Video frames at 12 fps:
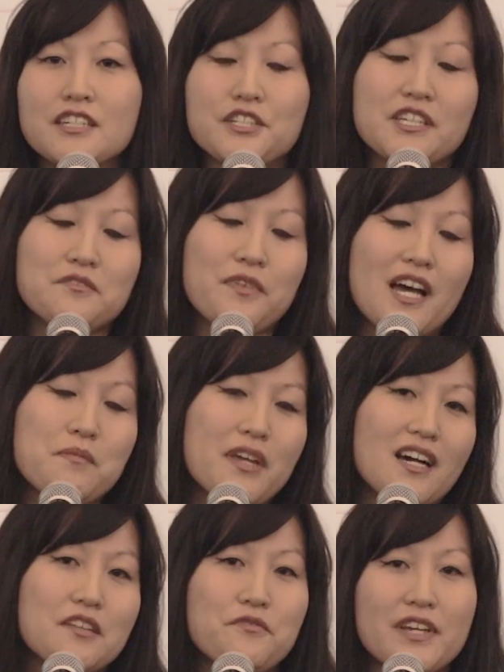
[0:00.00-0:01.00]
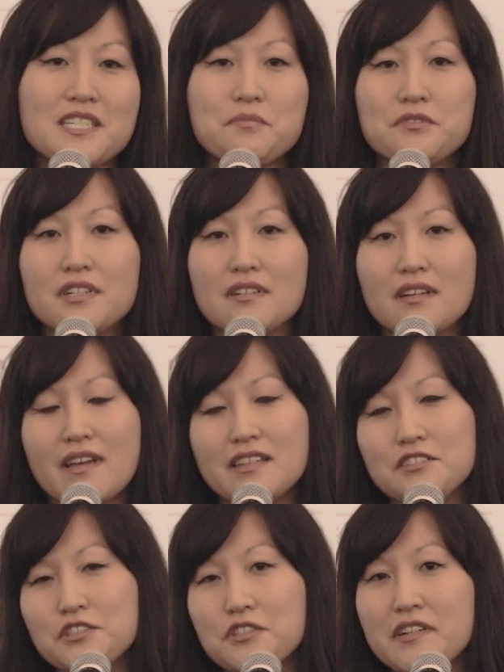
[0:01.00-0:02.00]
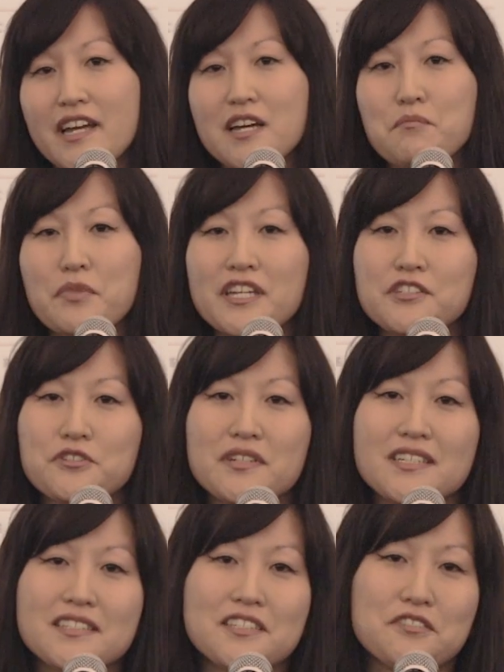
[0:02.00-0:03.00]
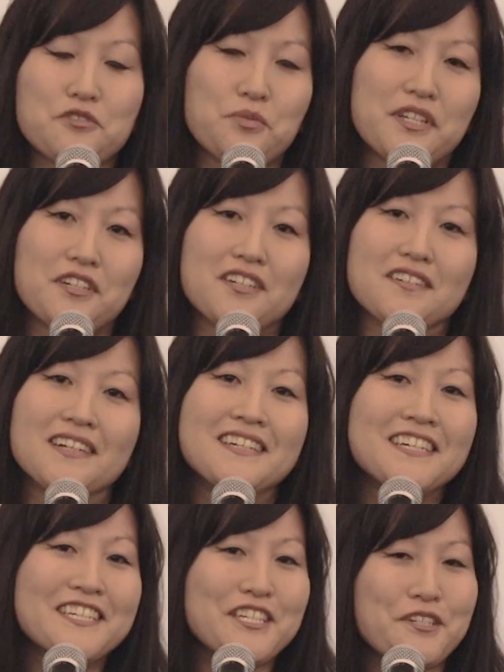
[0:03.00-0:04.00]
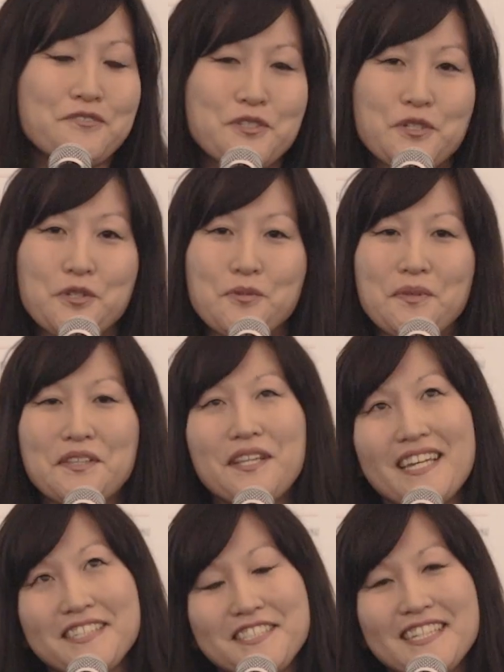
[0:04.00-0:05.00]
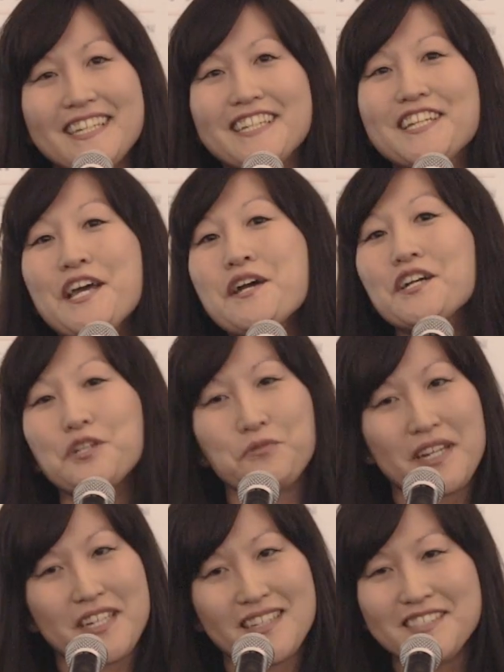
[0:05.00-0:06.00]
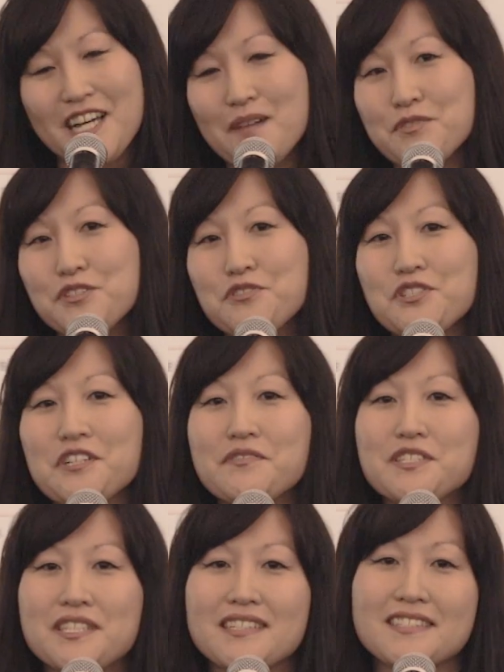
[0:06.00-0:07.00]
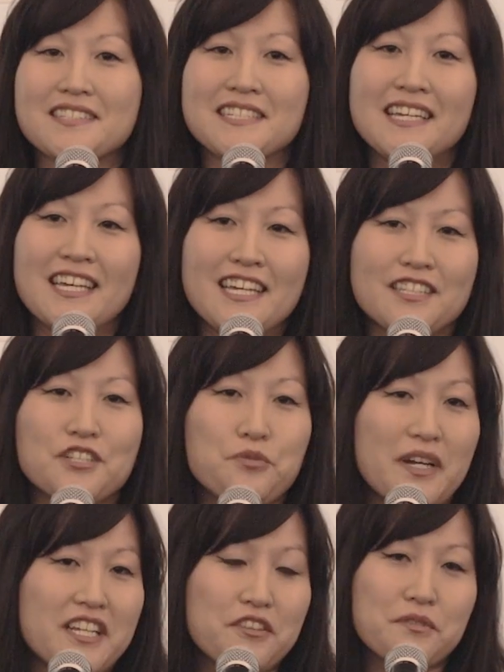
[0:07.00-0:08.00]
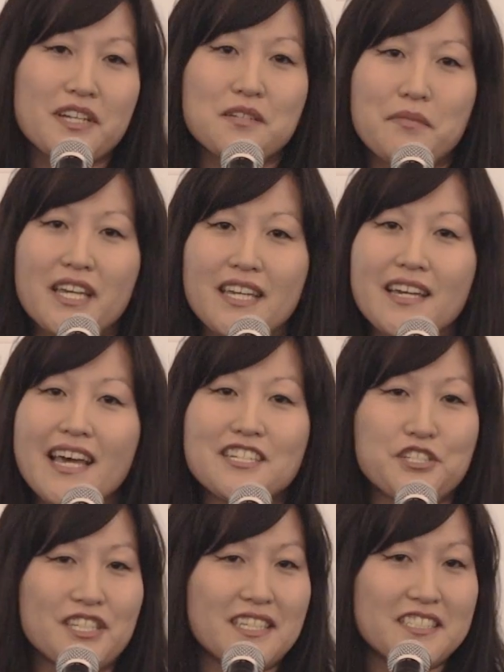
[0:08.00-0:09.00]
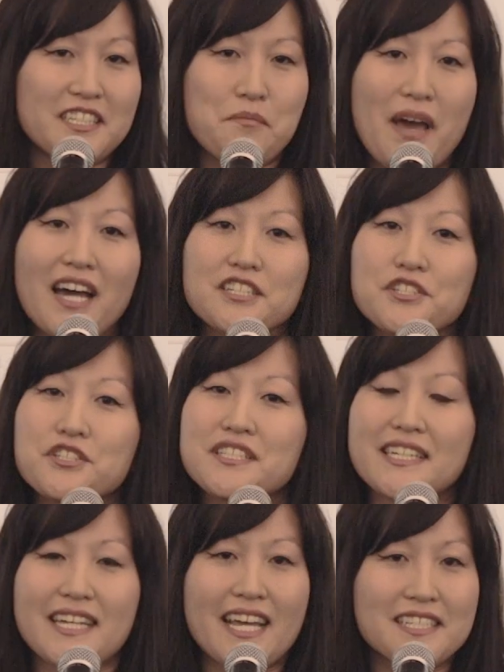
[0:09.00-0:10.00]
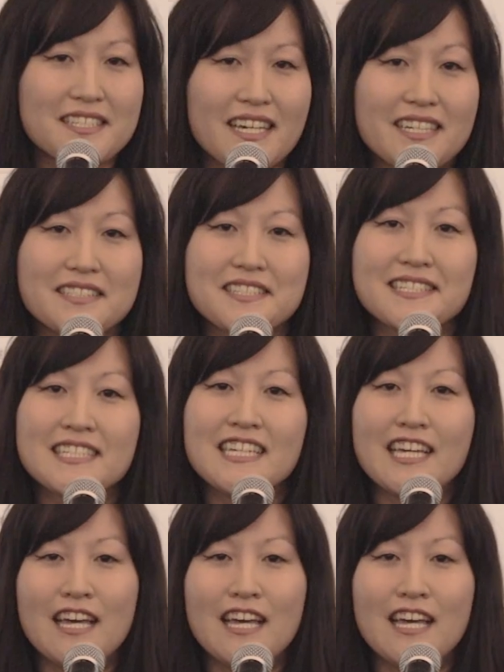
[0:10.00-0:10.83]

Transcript: She can find me on Facebook, Instagram, Pinterest, Twitter, YouTube, LinkedIn, Korea Adoption Services, the 23andMe and GED-matched DNA sites,